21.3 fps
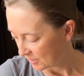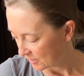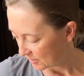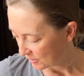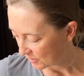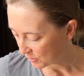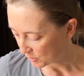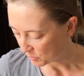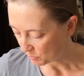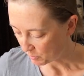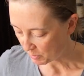
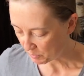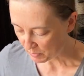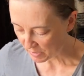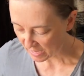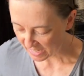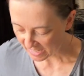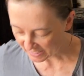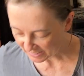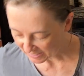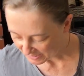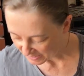Those are my
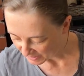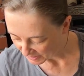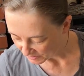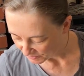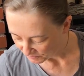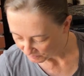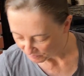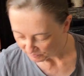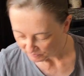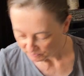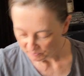pants.
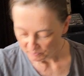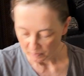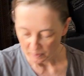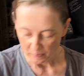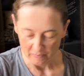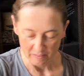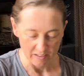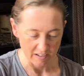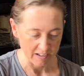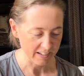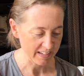
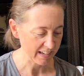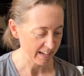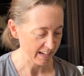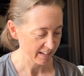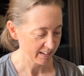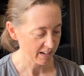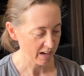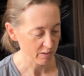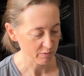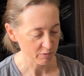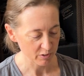
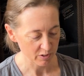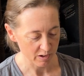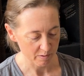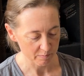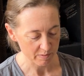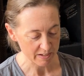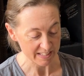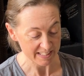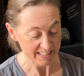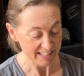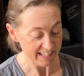Again, covering up
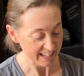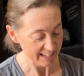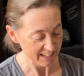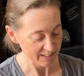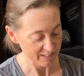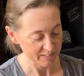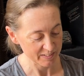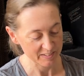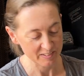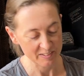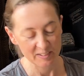my
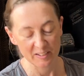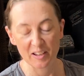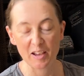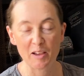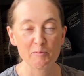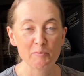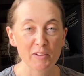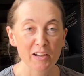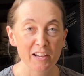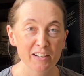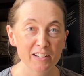skin.
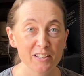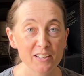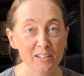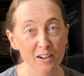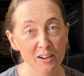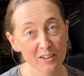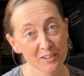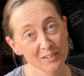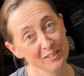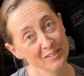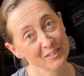I'm not a
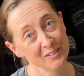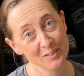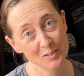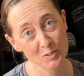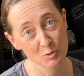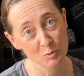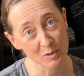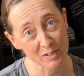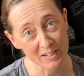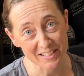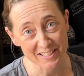young
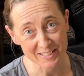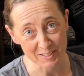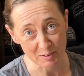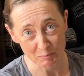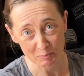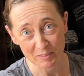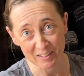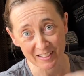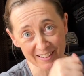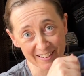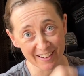20
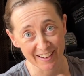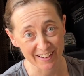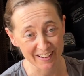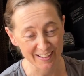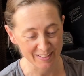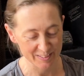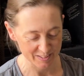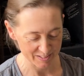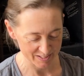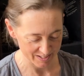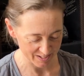something
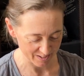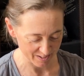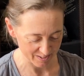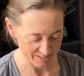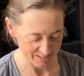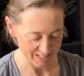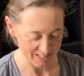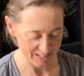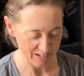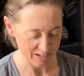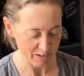hiking the TRT.